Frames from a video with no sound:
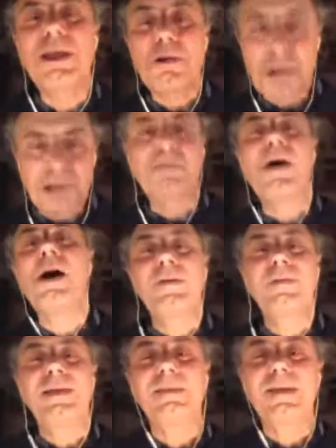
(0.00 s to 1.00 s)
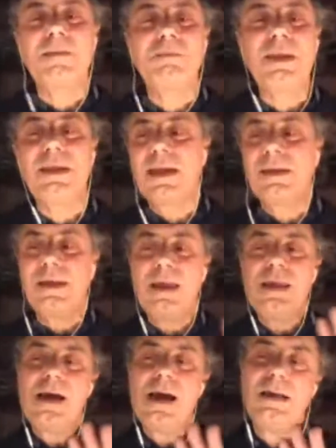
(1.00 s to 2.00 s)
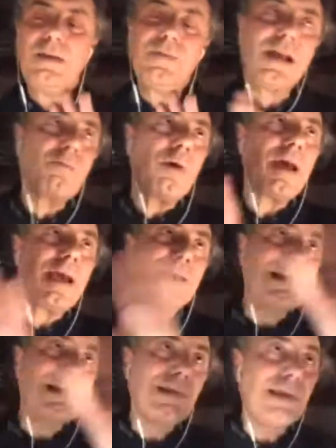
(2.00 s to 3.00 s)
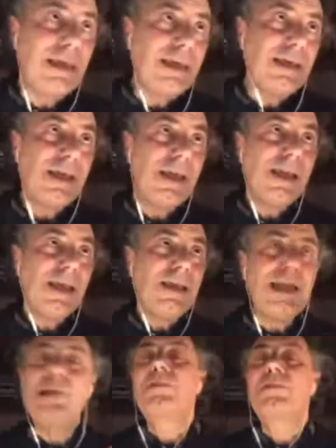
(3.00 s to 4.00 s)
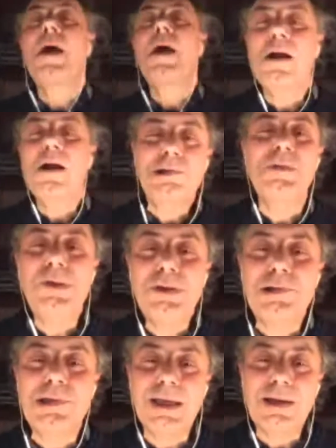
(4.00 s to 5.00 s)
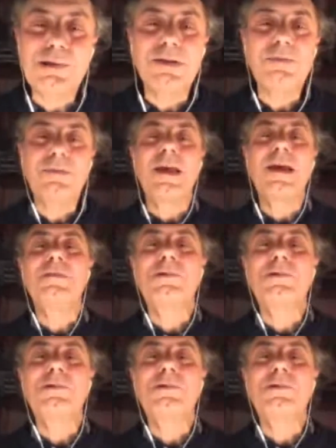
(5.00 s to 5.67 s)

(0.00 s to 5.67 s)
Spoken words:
is just part of it, and in fact, what I see inspires the music, and sometimes